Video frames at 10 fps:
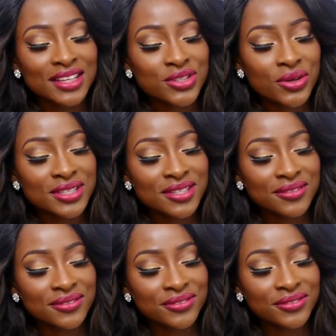that sort
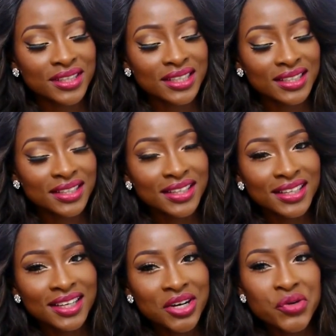of
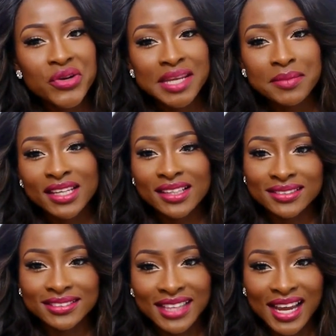
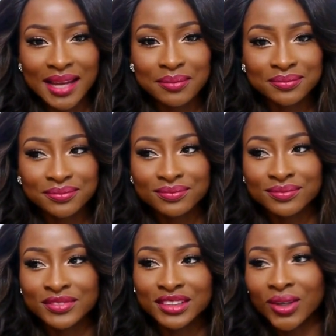creamy type,
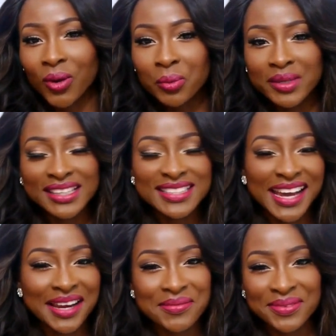gulpy
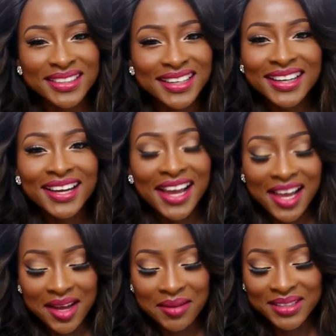type
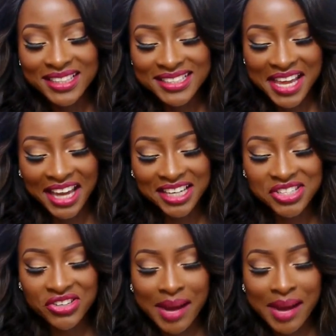um, texture.